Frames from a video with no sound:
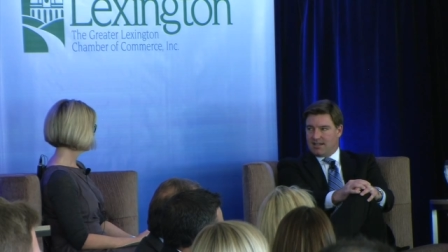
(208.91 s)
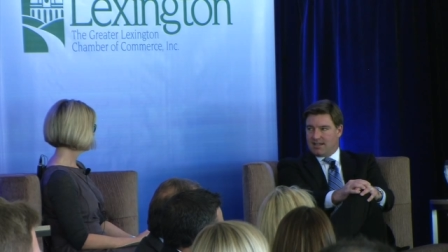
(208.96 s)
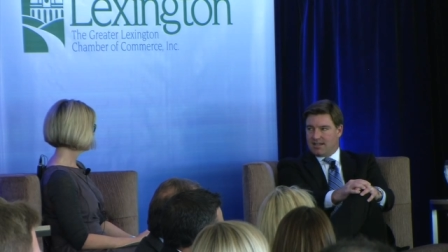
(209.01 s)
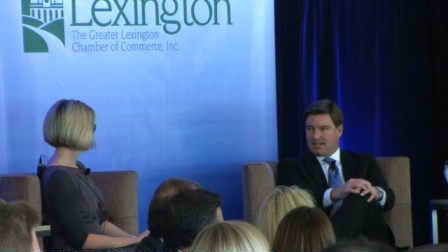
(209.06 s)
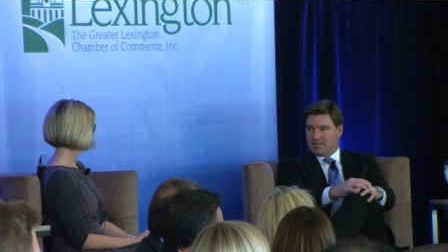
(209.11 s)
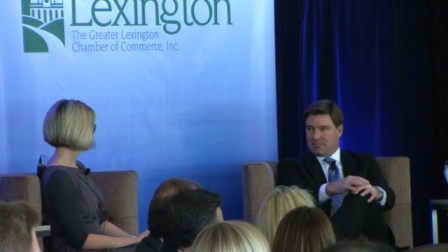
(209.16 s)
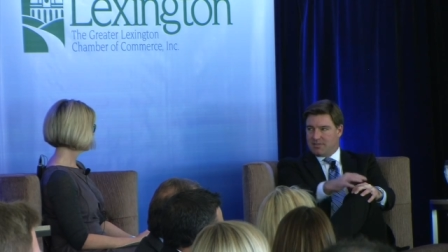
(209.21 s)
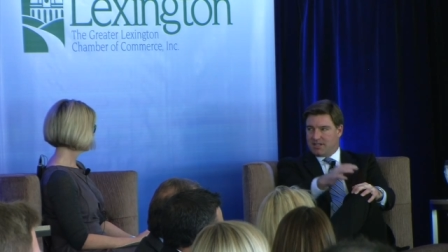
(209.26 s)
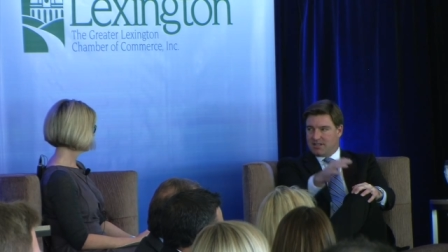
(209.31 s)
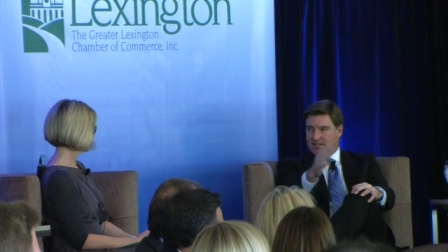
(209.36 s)
I
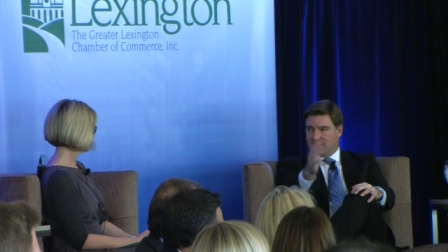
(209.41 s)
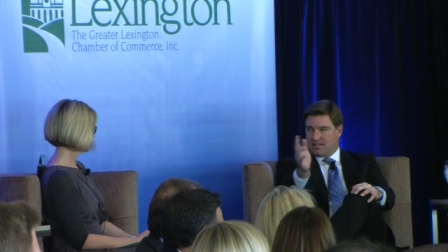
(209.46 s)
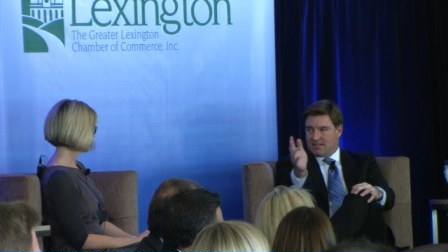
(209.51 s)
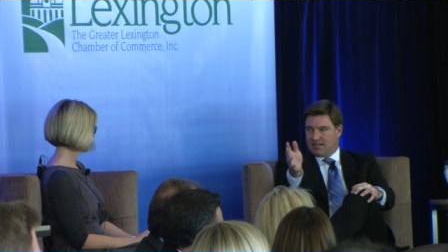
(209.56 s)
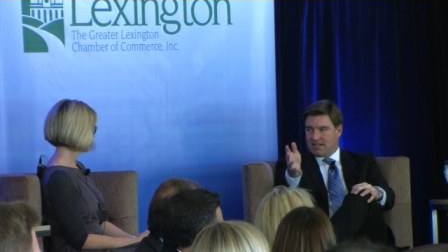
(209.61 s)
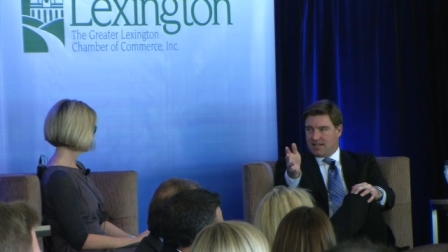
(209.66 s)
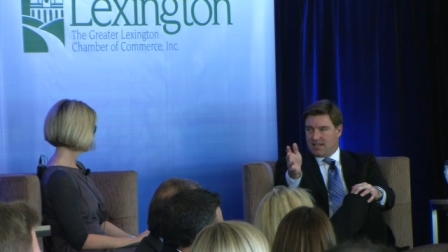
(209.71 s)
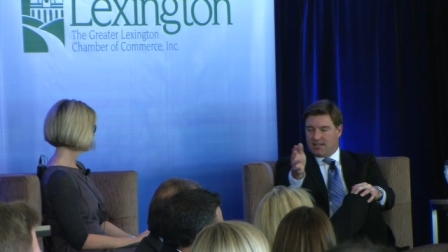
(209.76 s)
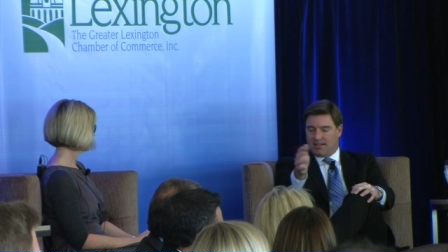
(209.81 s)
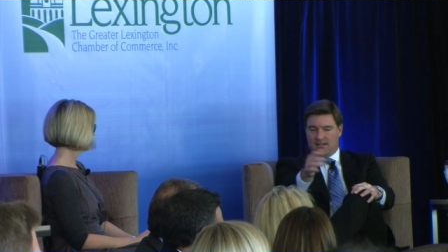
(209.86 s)
expected to
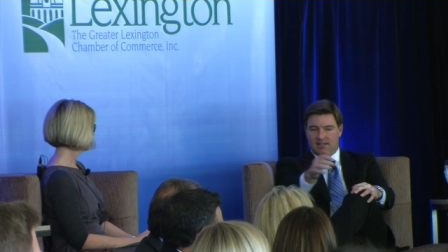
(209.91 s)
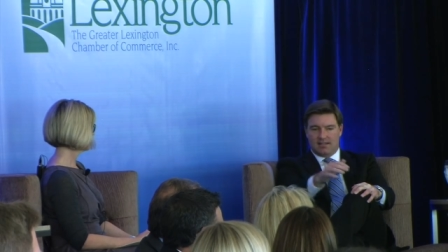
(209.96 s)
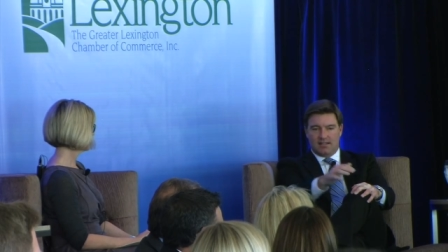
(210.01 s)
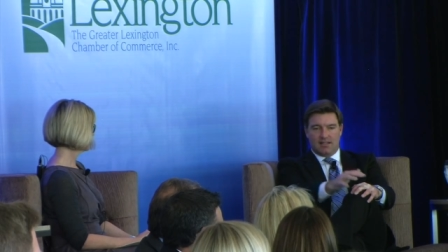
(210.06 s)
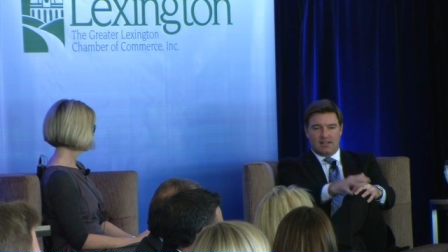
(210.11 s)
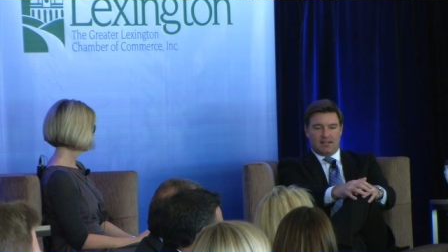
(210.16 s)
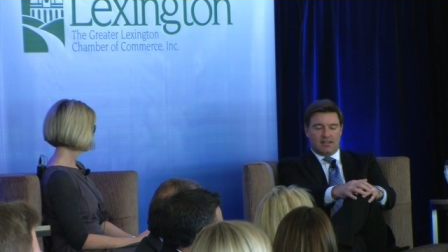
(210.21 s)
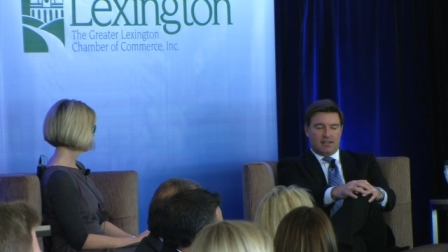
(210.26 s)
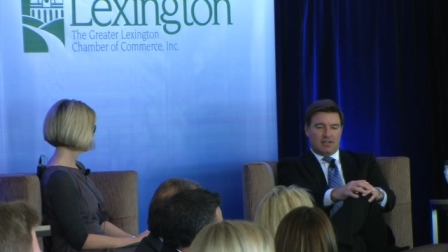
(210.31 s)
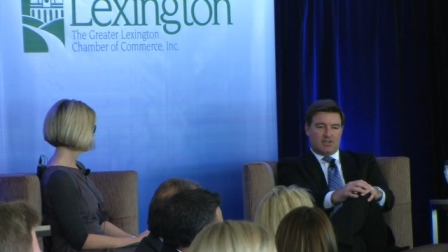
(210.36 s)
take
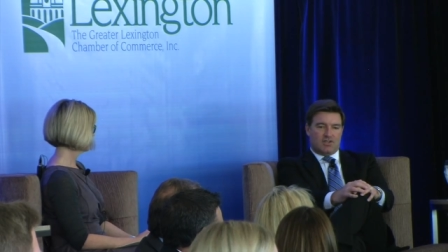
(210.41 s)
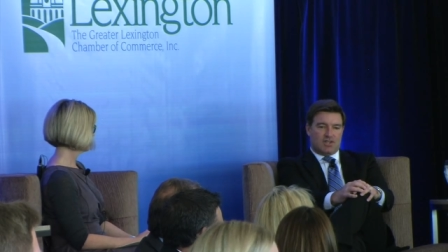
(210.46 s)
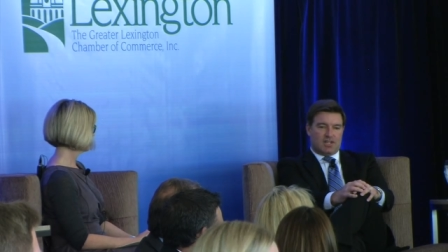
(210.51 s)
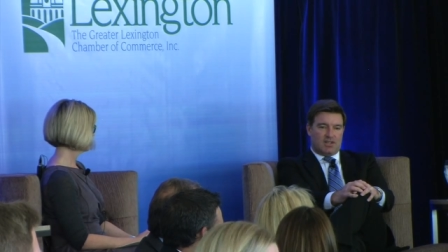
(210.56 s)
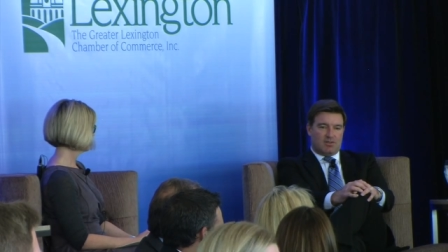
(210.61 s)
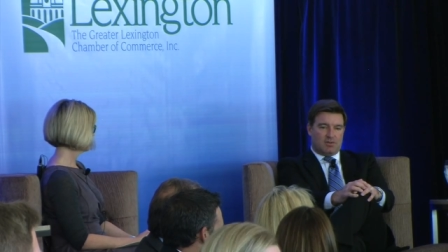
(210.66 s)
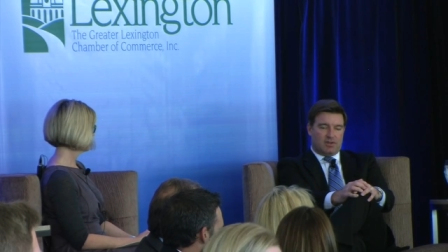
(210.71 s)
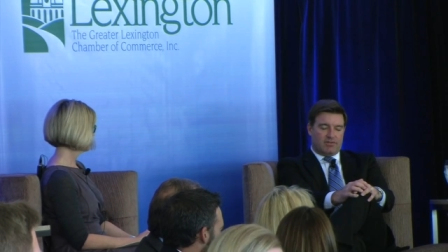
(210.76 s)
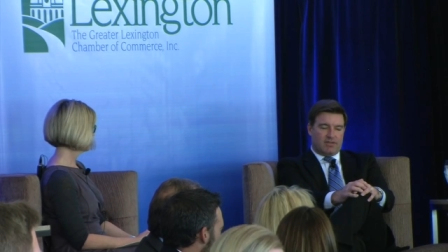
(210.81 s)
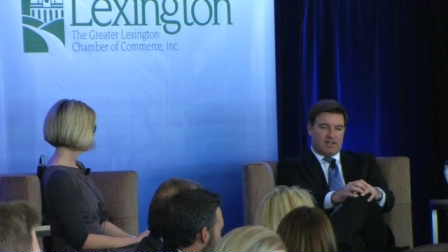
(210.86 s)
in
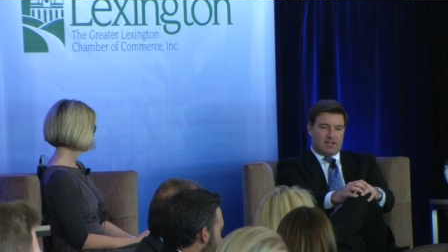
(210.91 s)
January of